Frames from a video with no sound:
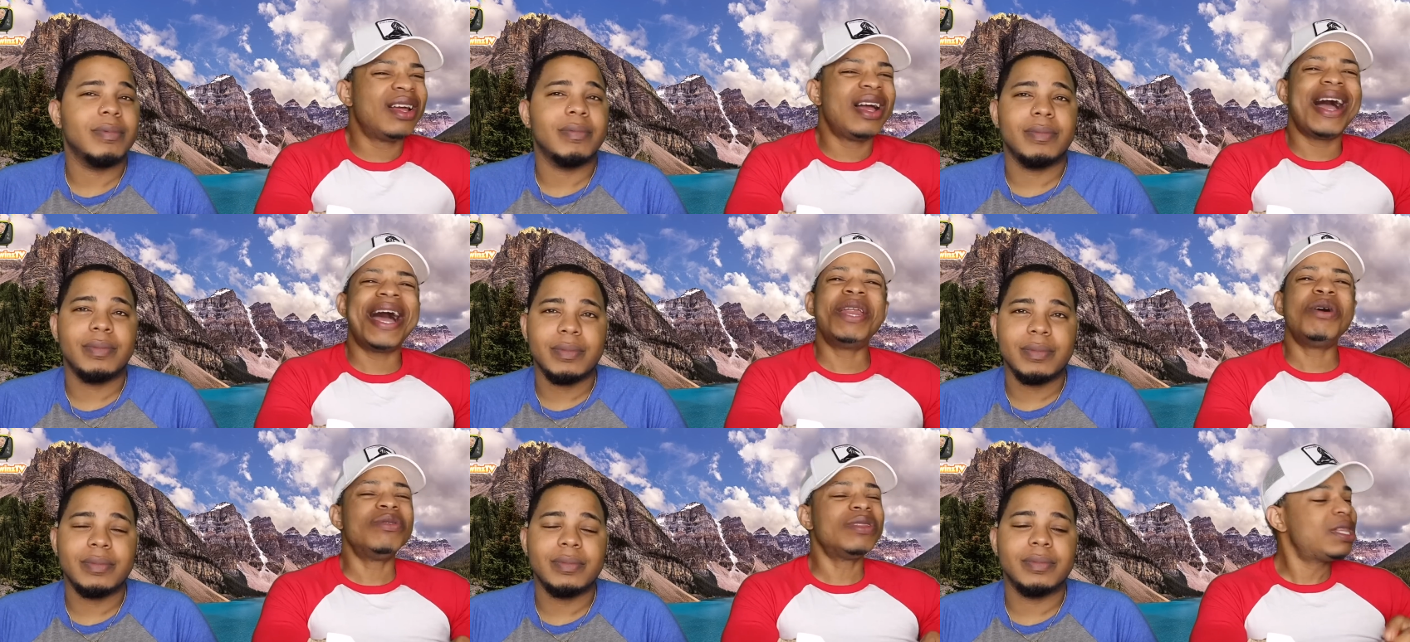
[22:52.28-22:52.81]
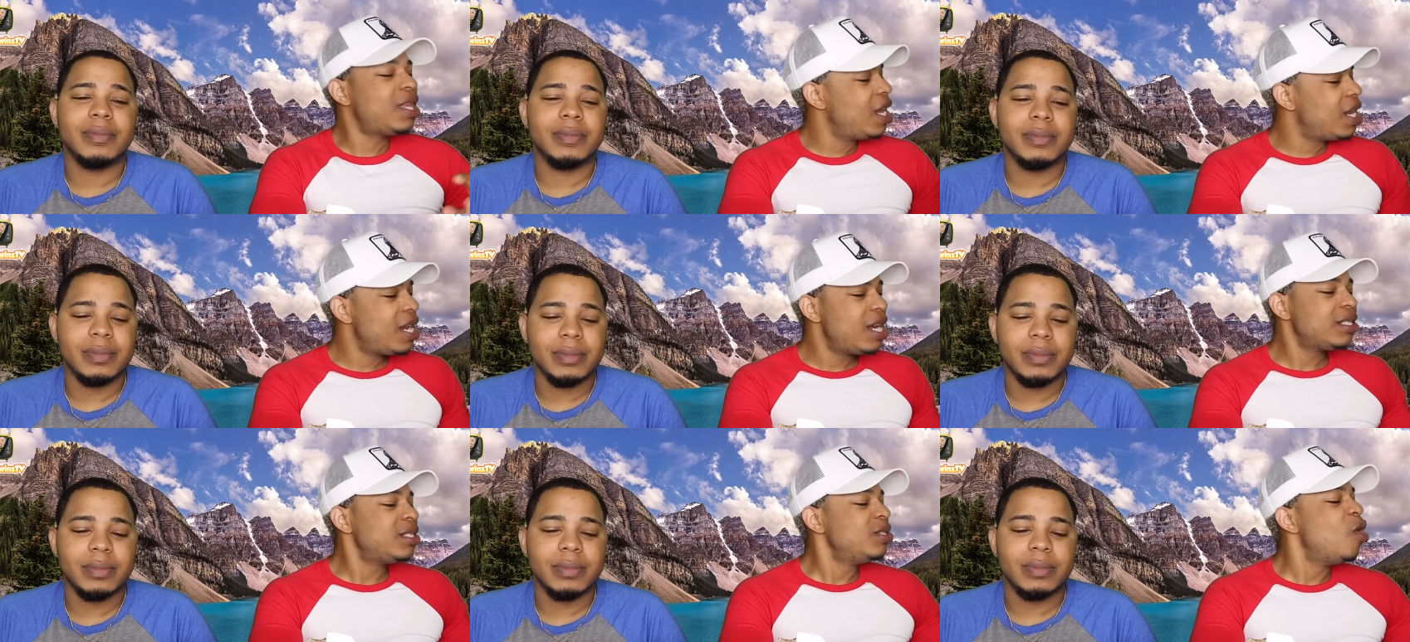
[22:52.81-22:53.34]
Speaker 1: I don't think
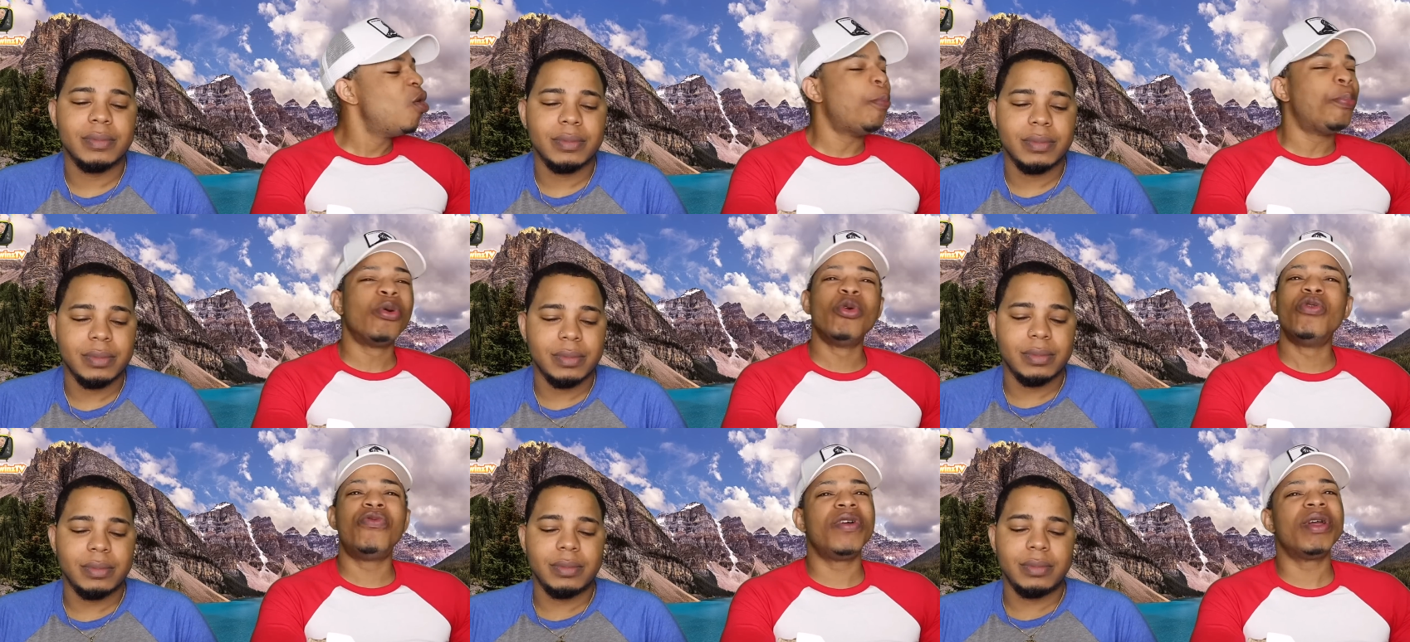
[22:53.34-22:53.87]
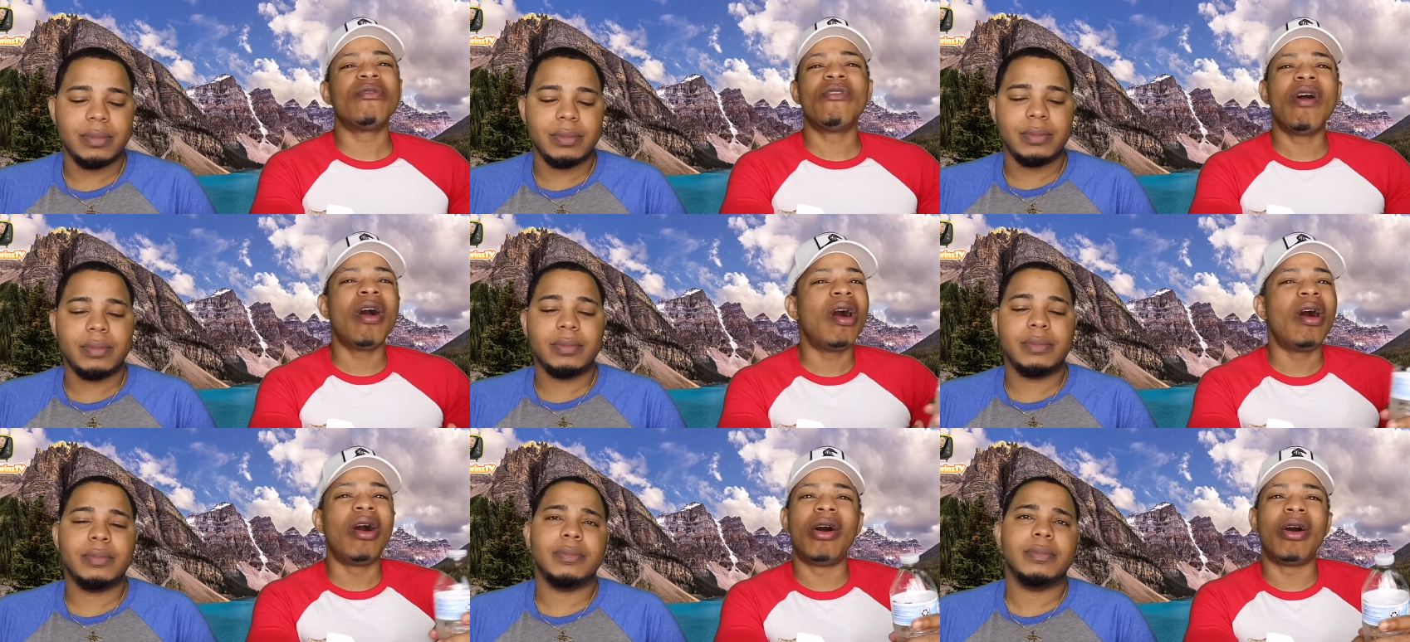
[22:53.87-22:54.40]
there's no proving
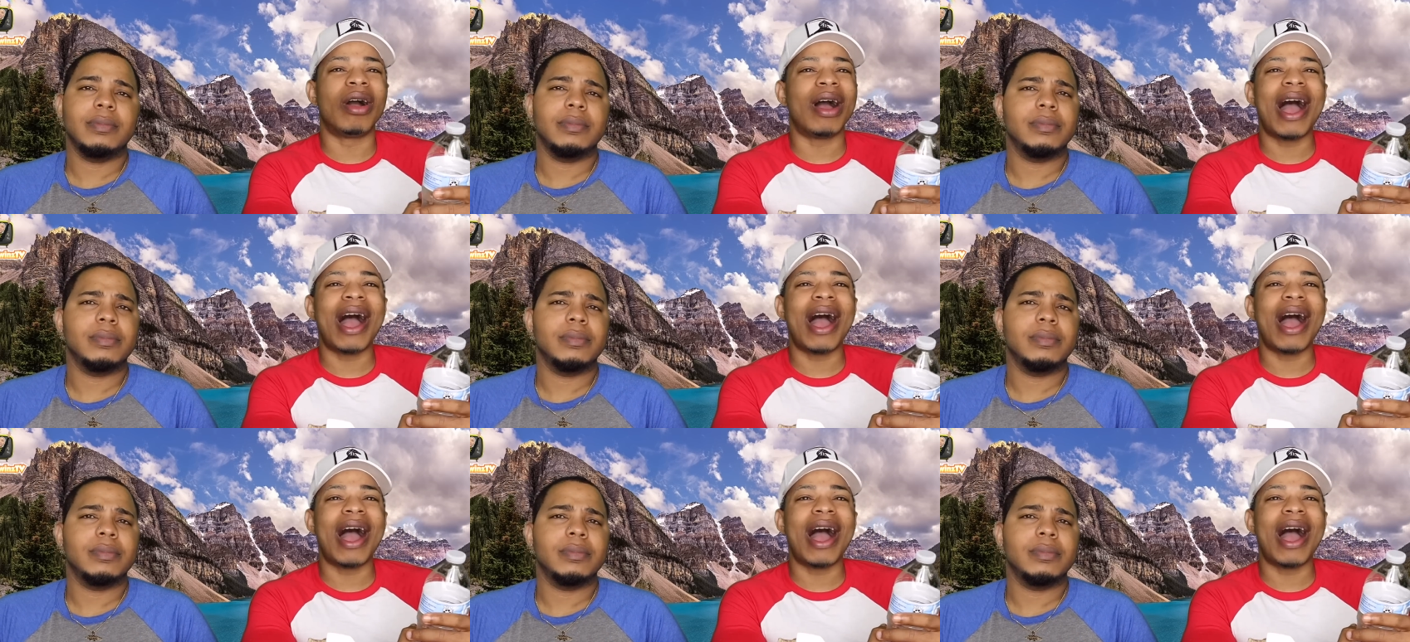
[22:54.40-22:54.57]
wrong.